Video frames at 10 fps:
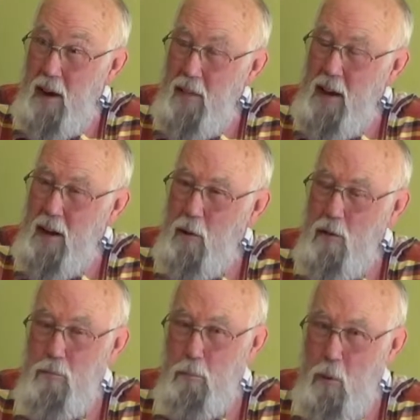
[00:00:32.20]
think I
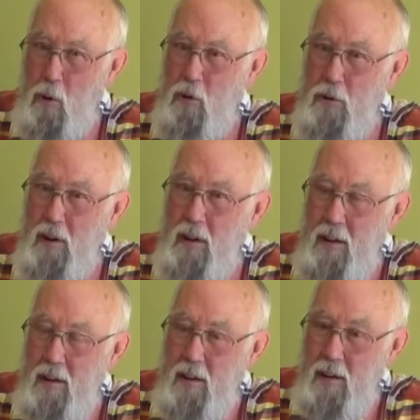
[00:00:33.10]
was born
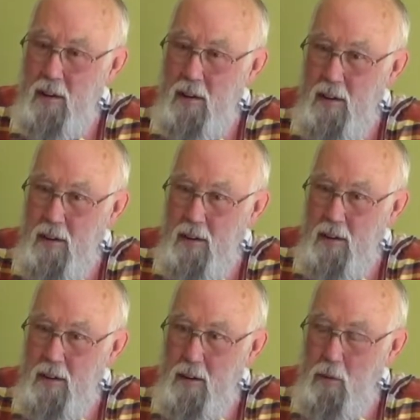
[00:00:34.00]

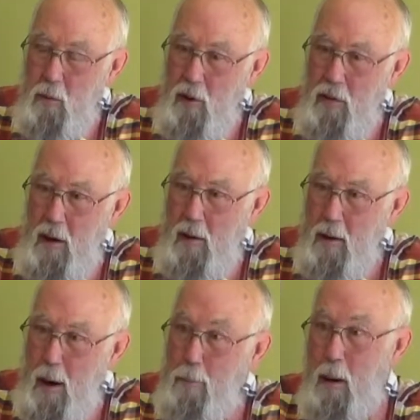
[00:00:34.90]
with
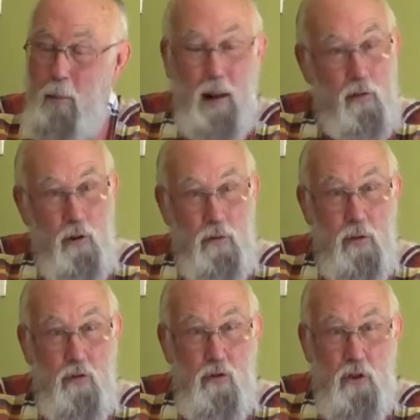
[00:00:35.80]
a public
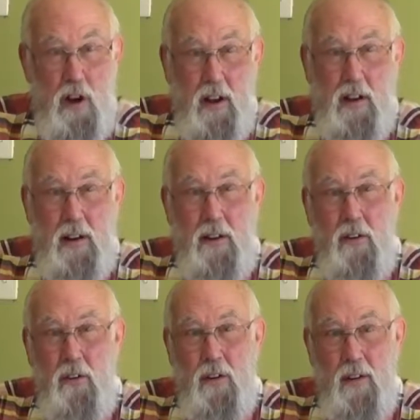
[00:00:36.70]
service gene,
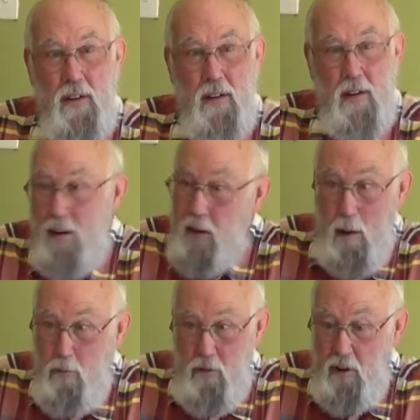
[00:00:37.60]
and
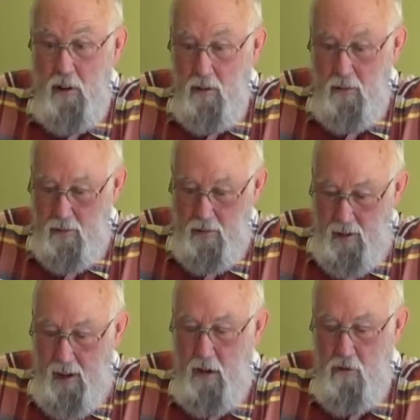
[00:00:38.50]
I'm still
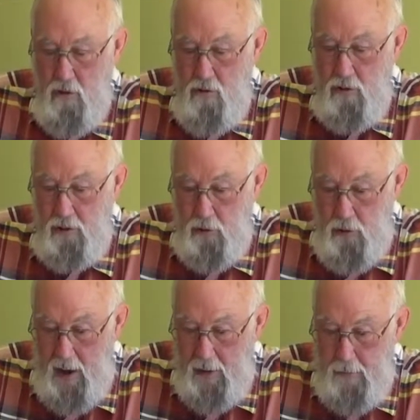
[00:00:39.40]
anxious to do
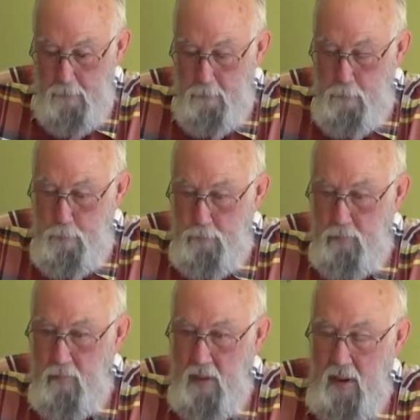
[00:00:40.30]
that.
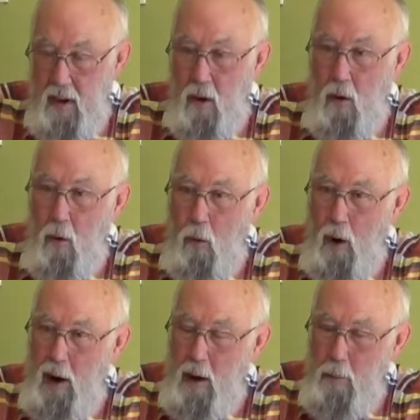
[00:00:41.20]

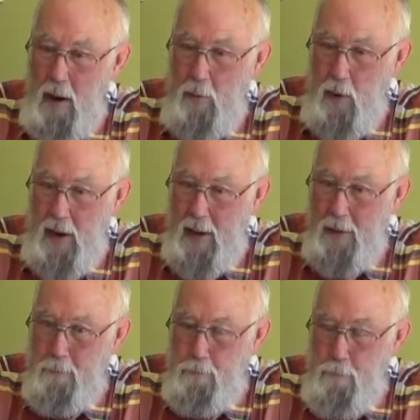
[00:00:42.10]
Why am I running?